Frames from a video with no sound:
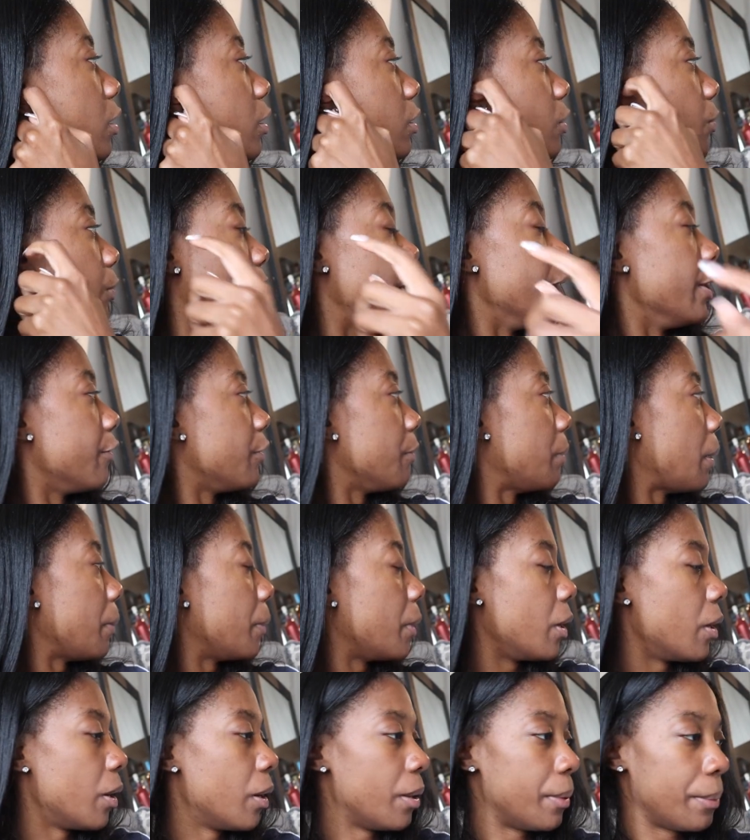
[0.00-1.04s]
Waiting for my
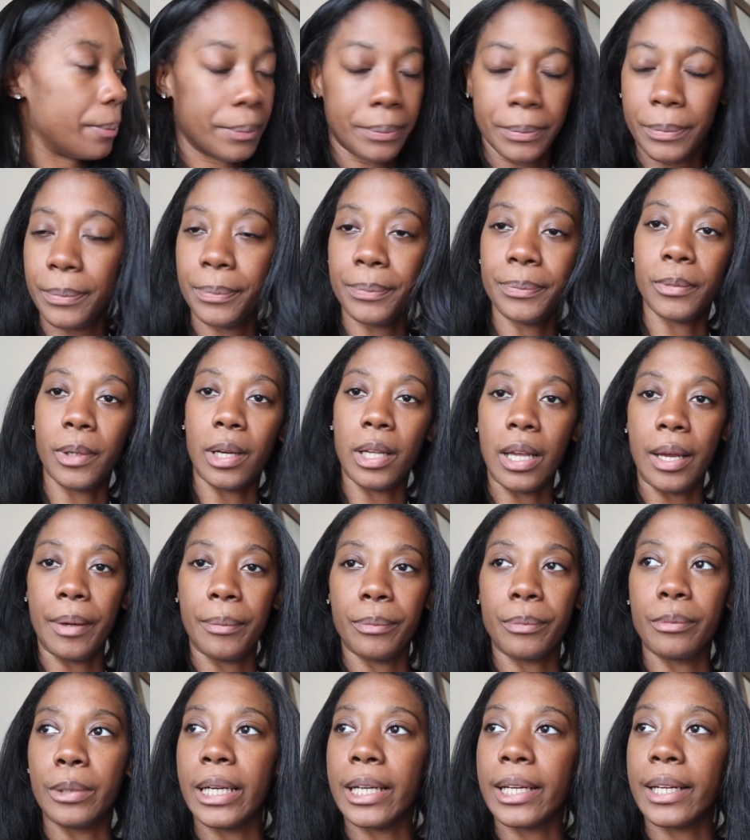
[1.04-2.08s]
mom. While
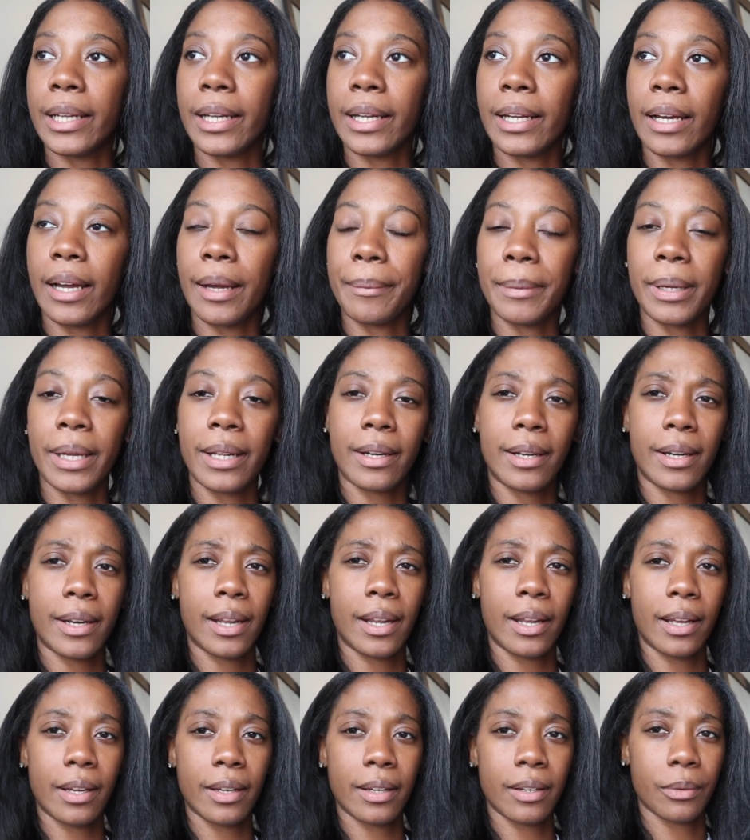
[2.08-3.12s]
I'm waiting, I'm
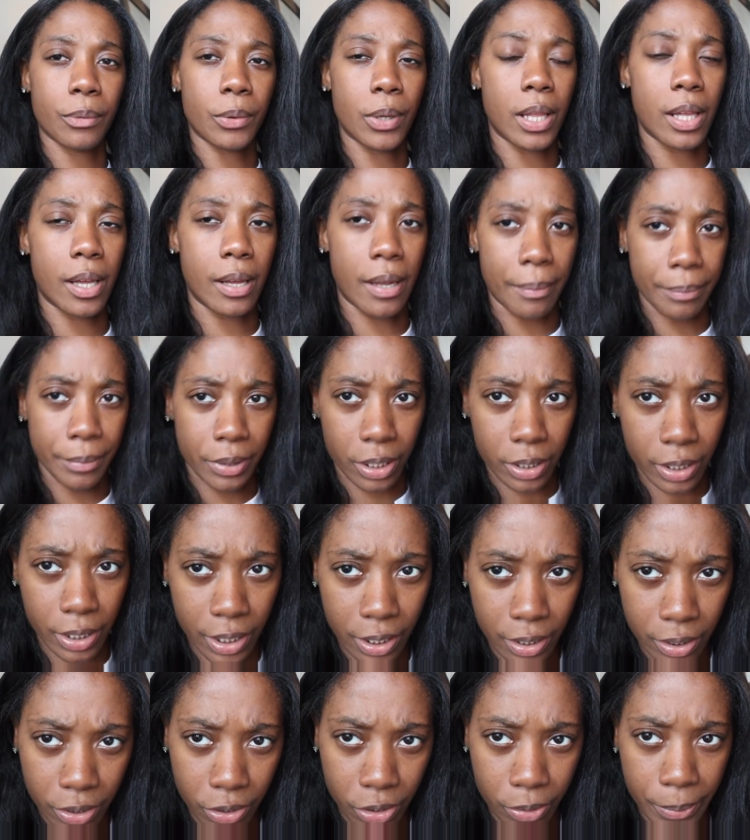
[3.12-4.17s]
editing while I'm
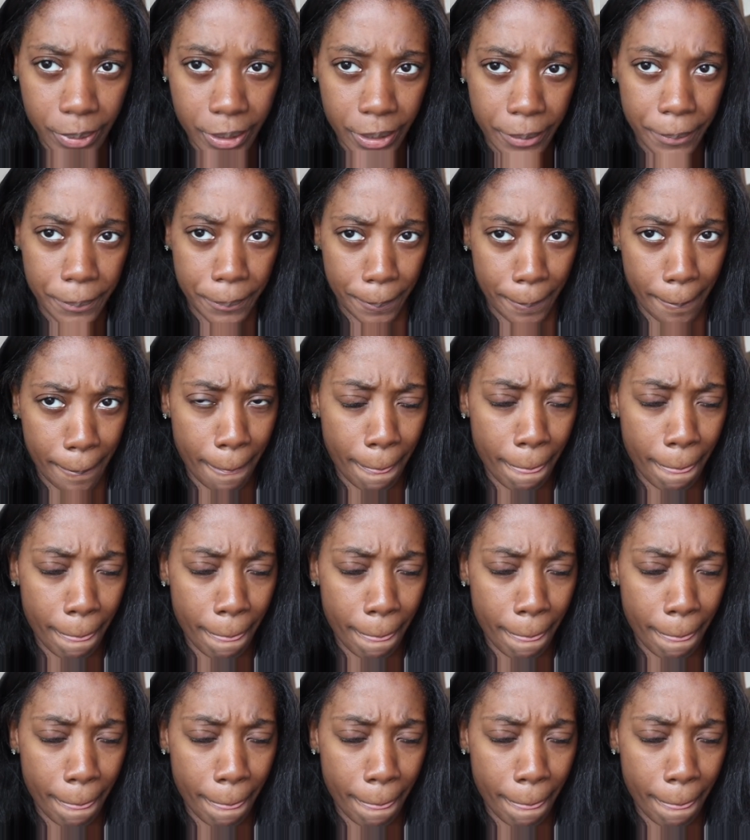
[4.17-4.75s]
cooking a little bit.